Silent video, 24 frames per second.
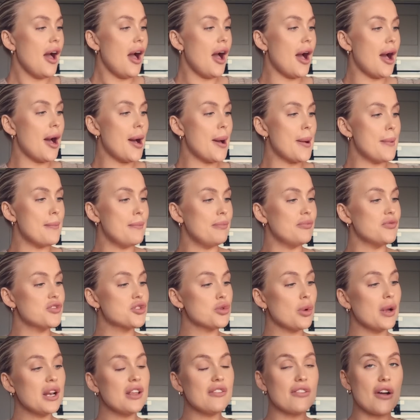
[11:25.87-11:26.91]

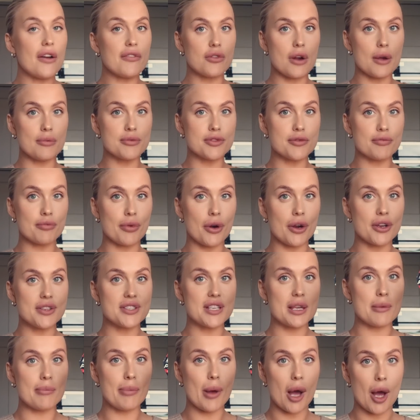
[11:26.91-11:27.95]
25 grams of
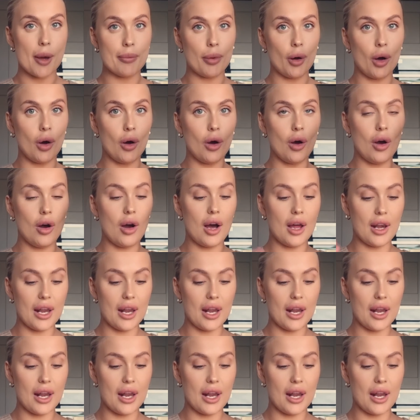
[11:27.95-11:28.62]
protein per pot.